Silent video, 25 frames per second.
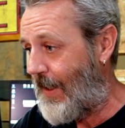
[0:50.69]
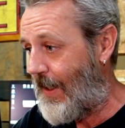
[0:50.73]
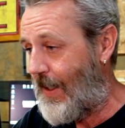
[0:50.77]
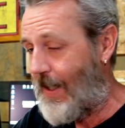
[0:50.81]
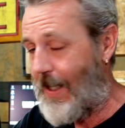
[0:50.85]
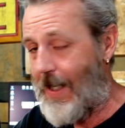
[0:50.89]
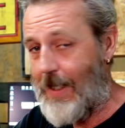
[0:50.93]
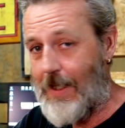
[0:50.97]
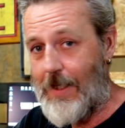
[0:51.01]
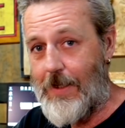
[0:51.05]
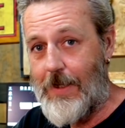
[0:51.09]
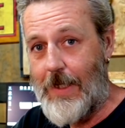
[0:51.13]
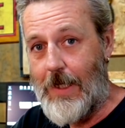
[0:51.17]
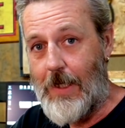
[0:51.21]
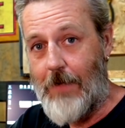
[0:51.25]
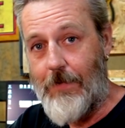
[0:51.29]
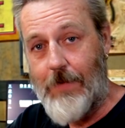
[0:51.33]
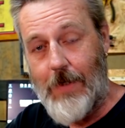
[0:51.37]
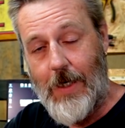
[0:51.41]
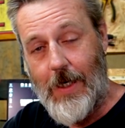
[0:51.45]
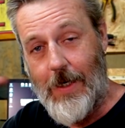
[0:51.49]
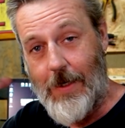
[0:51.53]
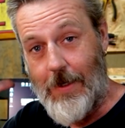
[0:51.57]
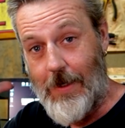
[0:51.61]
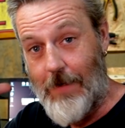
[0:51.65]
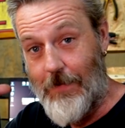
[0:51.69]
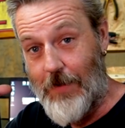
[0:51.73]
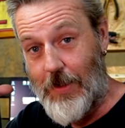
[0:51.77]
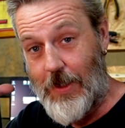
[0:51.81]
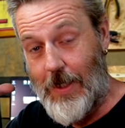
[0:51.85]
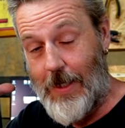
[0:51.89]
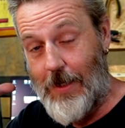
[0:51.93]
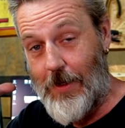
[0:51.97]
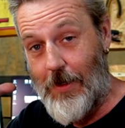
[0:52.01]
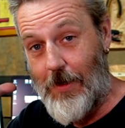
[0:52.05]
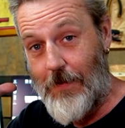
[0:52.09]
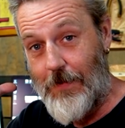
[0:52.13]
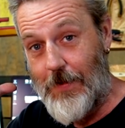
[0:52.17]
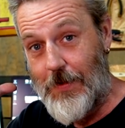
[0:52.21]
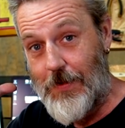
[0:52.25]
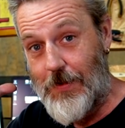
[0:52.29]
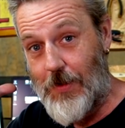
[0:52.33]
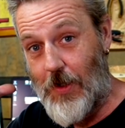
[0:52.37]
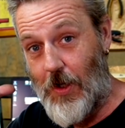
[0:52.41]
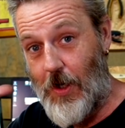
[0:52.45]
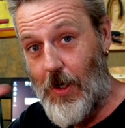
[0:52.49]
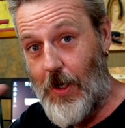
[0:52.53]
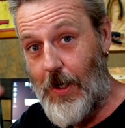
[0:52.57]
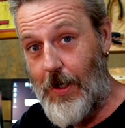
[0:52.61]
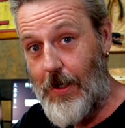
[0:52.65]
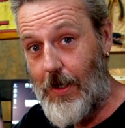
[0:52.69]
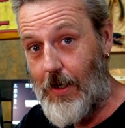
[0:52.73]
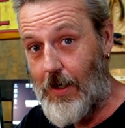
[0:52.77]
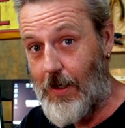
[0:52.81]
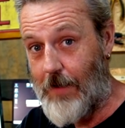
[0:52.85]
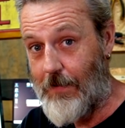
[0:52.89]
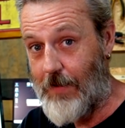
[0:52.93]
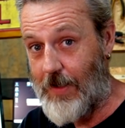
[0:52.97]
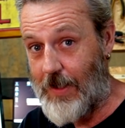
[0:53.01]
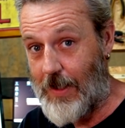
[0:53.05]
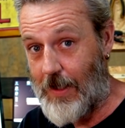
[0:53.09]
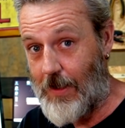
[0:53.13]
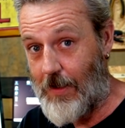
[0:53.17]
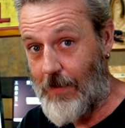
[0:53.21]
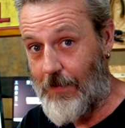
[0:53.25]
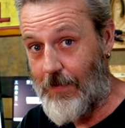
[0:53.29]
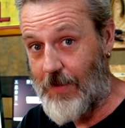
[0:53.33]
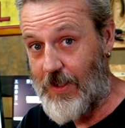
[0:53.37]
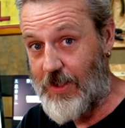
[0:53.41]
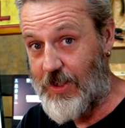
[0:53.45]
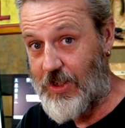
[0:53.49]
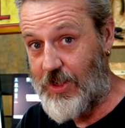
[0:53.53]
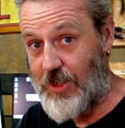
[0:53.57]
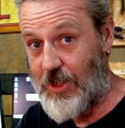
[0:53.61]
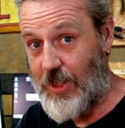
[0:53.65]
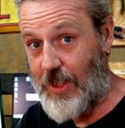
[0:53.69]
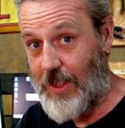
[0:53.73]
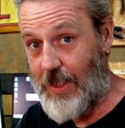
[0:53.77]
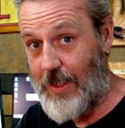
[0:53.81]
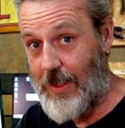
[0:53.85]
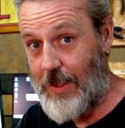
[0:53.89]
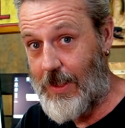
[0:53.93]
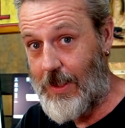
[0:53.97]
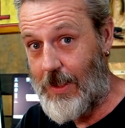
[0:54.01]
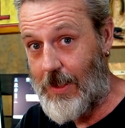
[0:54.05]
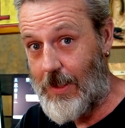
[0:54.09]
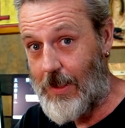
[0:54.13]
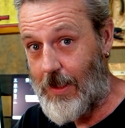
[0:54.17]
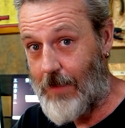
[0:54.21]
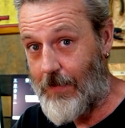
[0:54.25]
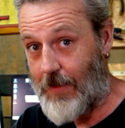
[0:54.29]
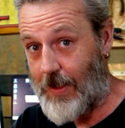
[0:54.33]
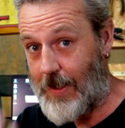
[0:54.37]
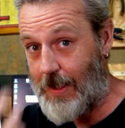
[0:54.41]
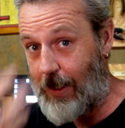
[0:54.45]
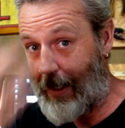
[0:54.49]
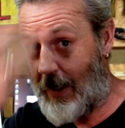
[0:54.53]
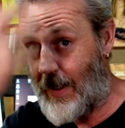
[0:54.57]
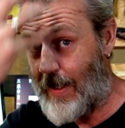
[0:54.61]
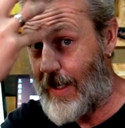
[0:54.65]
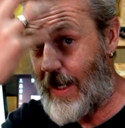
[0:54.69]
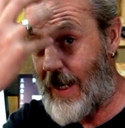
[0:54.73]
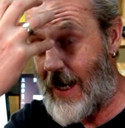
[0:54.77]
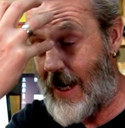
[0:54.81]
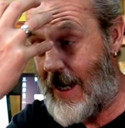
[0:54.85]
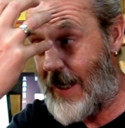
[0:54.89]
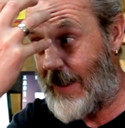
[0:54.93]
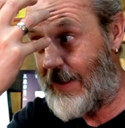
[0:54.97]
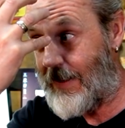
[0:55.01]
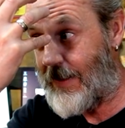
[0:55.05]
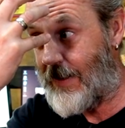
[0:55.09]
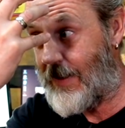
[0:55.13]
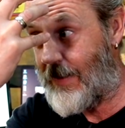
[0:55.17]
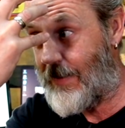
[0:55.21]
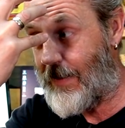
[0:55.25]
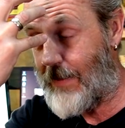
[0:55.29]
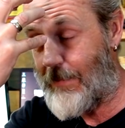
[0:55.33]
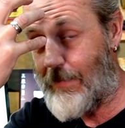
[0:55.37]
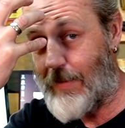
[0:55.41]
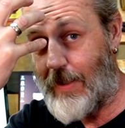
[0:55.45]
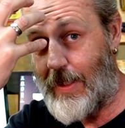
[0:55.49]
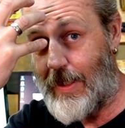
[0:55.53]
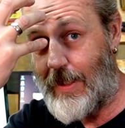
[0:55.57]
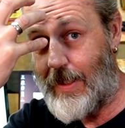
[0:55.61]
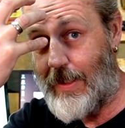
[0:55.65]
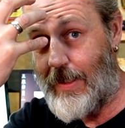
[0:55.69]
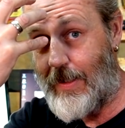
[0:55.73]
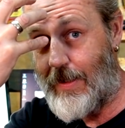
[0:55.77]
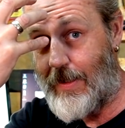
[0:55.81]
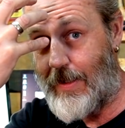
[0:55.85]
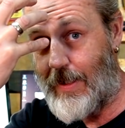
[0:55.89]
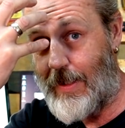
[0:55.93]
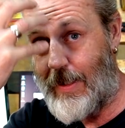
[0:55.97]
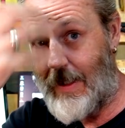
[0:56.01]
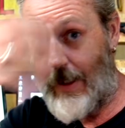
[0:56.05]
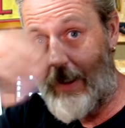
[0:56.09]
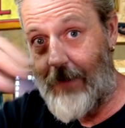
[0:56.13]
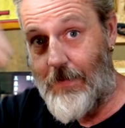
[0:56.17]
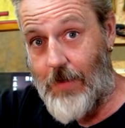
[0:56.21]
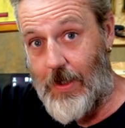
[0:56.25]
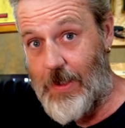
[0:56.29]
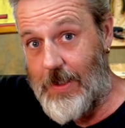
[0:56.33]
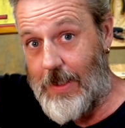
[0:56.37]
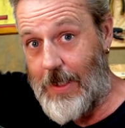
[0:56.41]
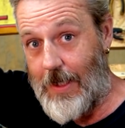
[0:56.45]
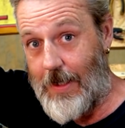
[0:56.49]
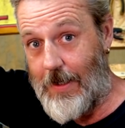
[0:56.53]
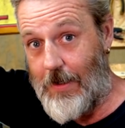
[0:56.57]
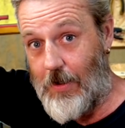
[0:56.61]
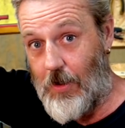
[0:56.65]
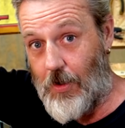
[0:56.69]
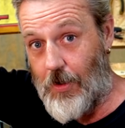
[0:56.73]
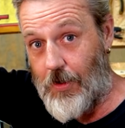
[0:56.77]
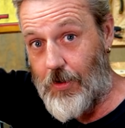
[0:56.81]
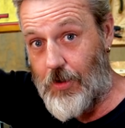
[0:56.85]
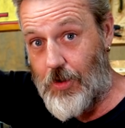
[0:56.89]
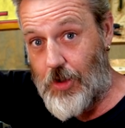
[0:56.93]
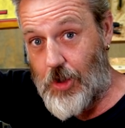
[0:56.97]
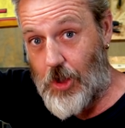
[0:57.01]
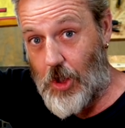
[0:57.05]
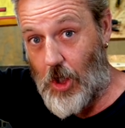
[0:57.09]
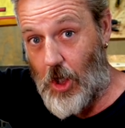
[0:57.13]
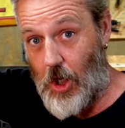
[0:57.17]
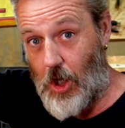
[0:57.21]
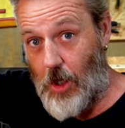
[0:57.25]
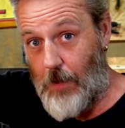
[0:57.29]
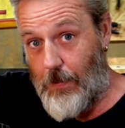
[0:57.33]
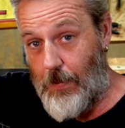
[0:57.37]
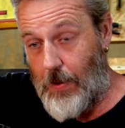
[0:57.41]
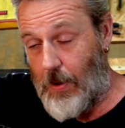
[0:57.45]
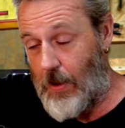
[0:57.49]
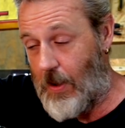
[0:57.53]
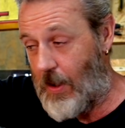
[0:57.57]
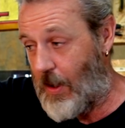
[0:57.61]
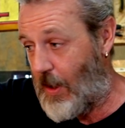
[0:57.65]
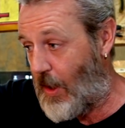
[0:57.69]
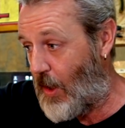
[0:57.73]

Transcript: How do you think I've done it? Have I done it on the side? Have I done it on the chin? Have I done it under the bloody thing? Have I done it on top?